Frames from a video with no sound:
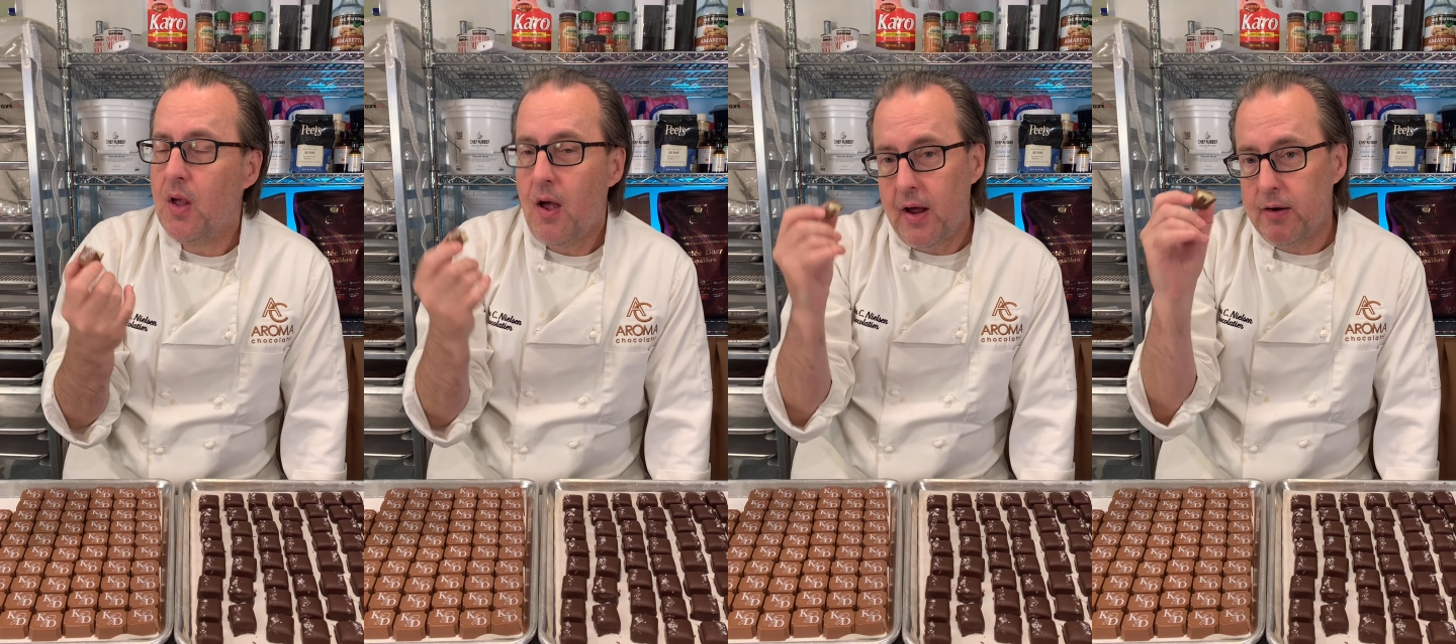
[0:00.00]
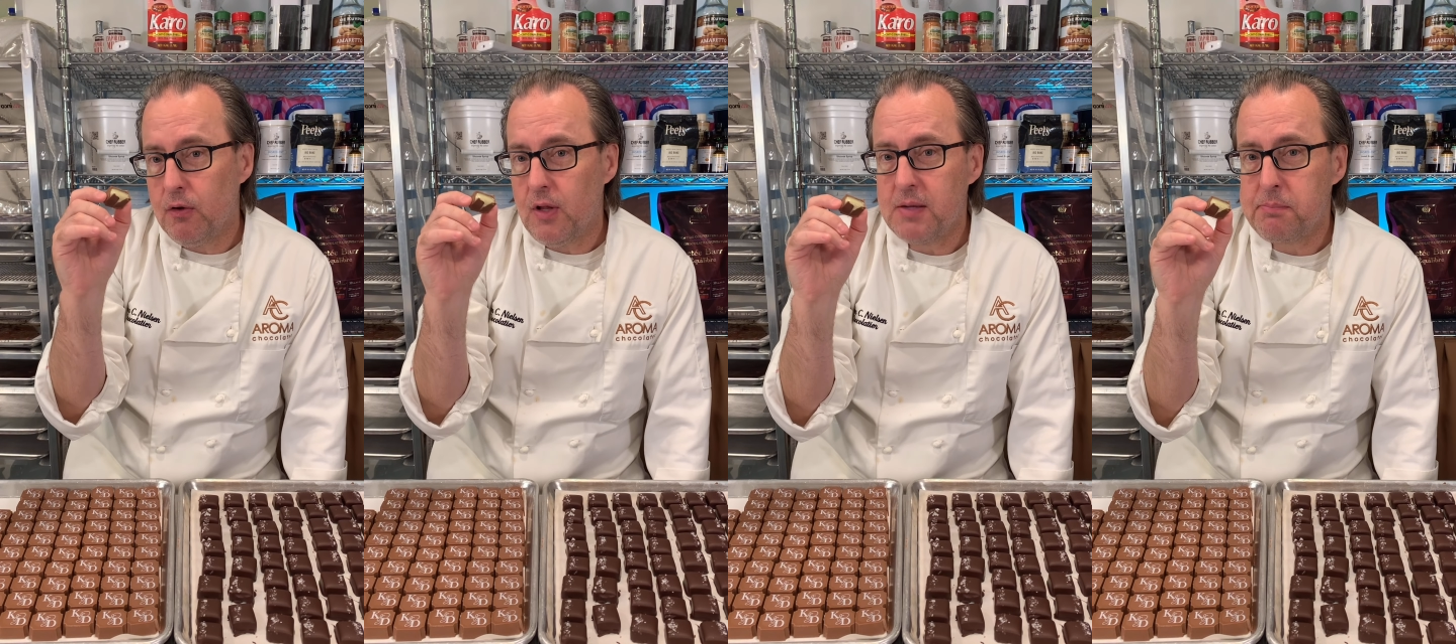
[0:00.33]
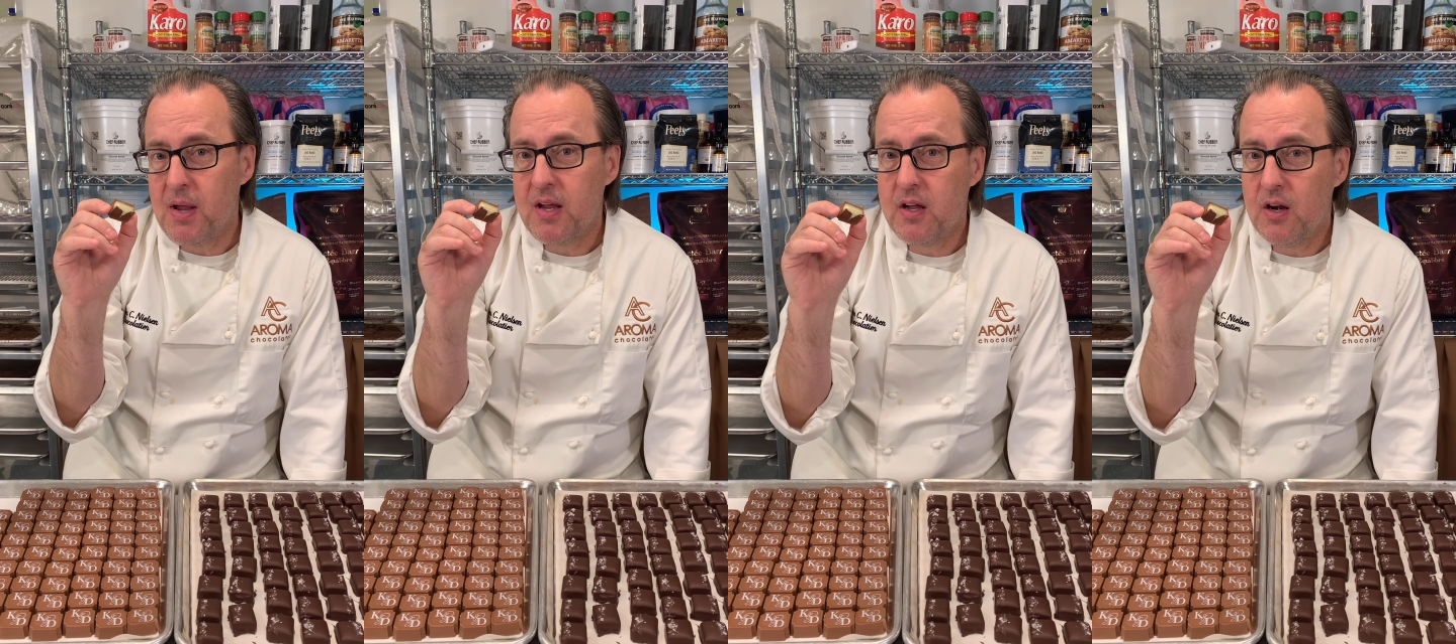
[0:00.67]
I don't like
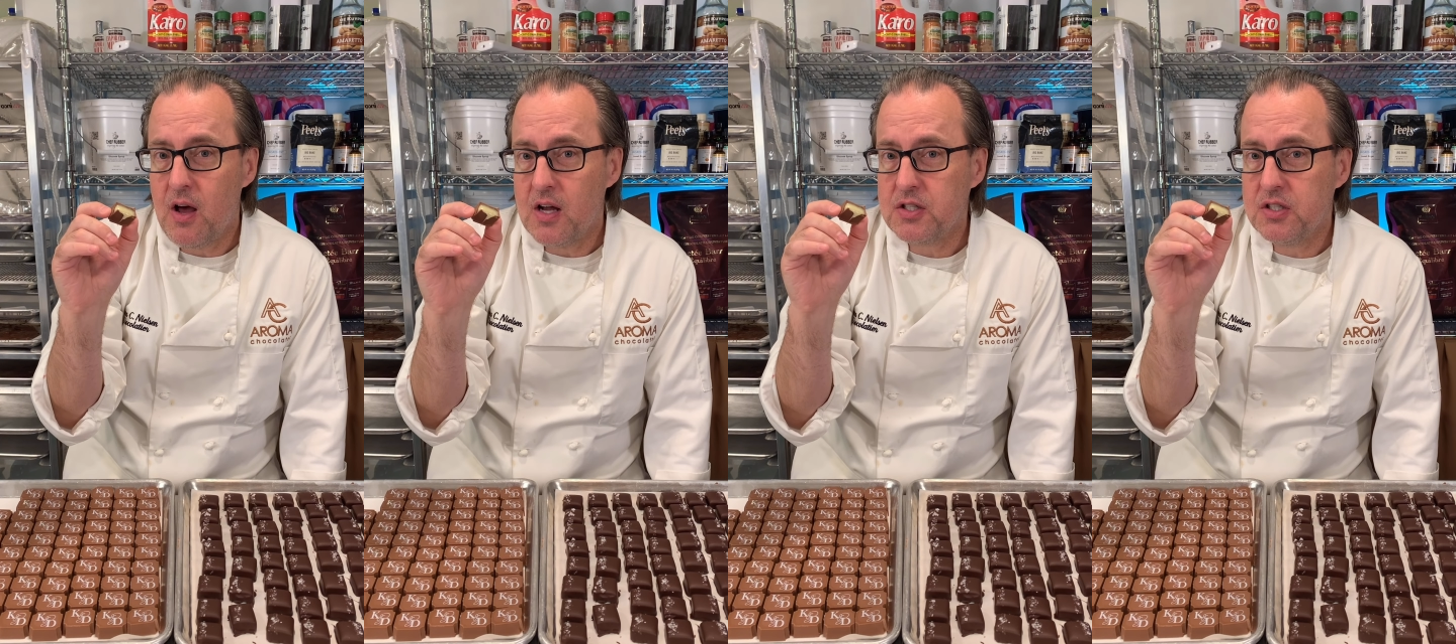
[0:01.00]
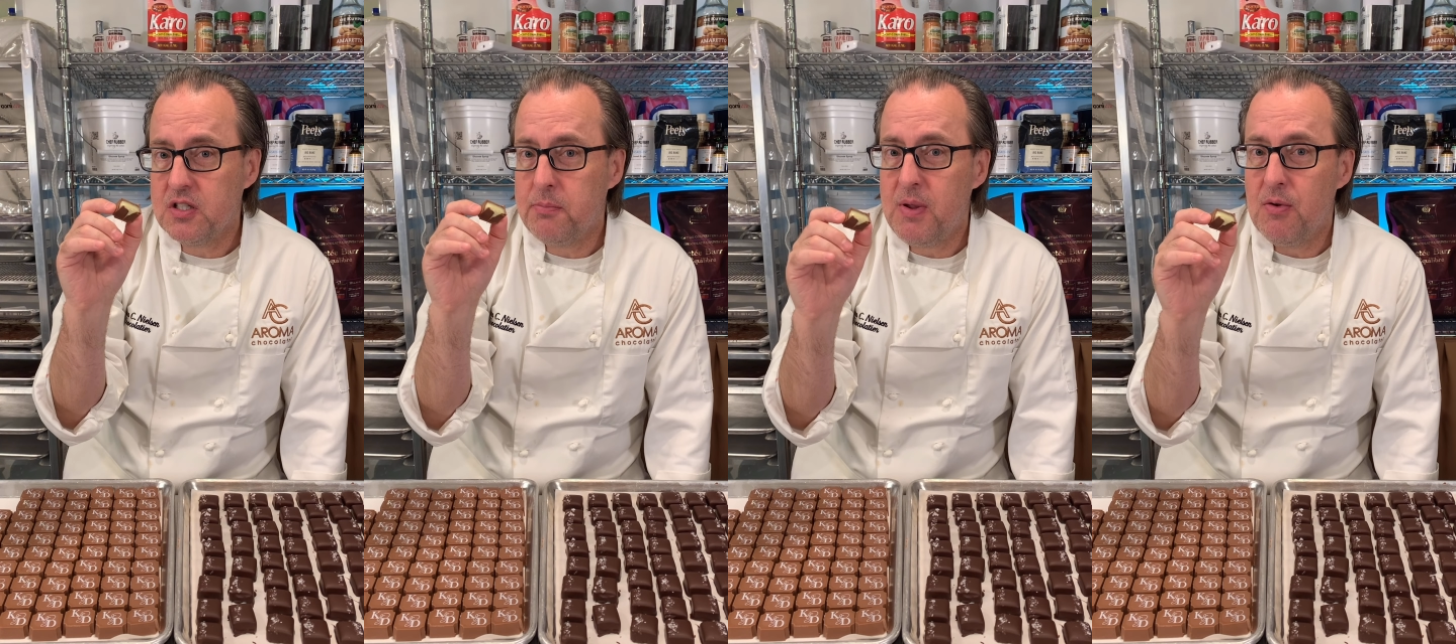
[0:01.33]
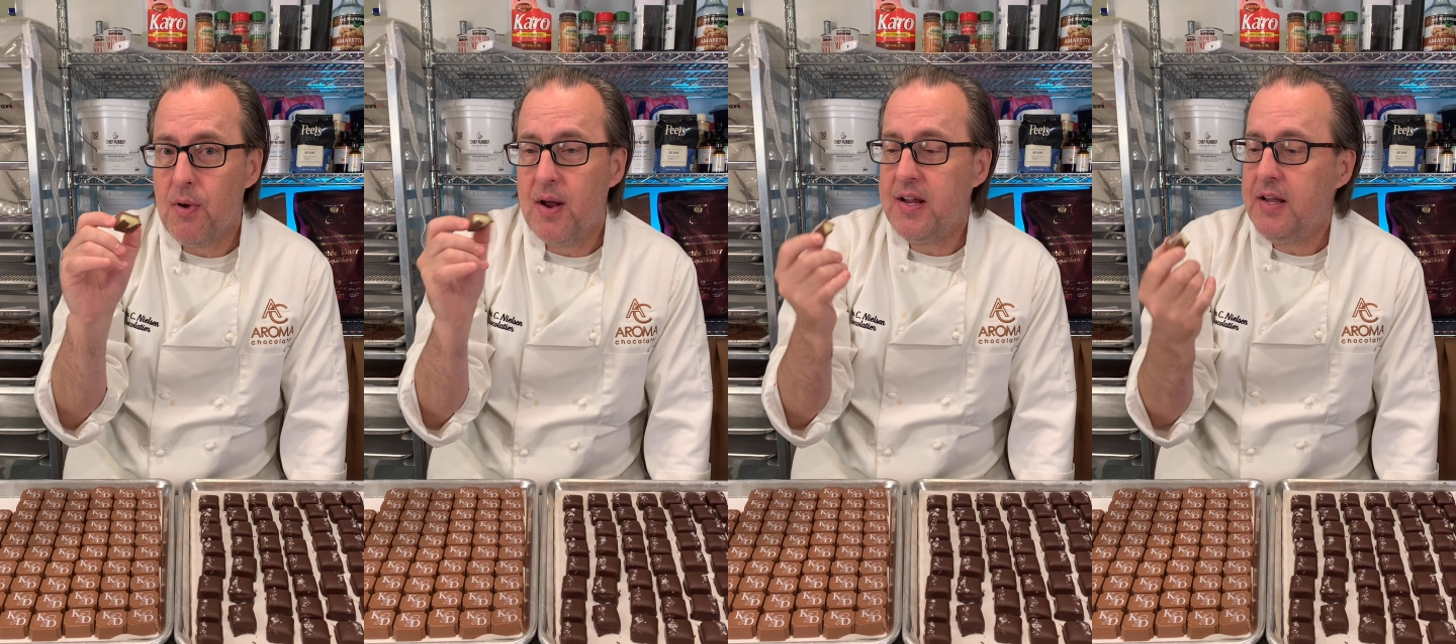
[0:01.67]
my ganaches to be
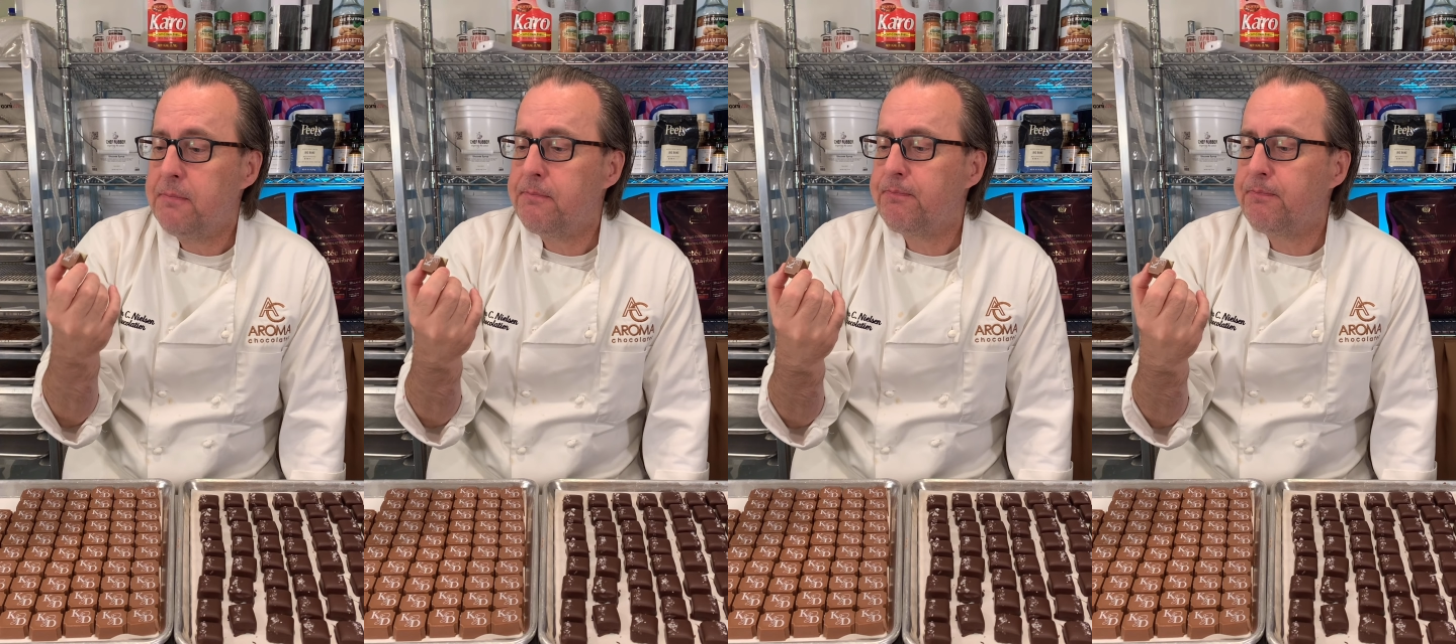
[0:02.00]
runny.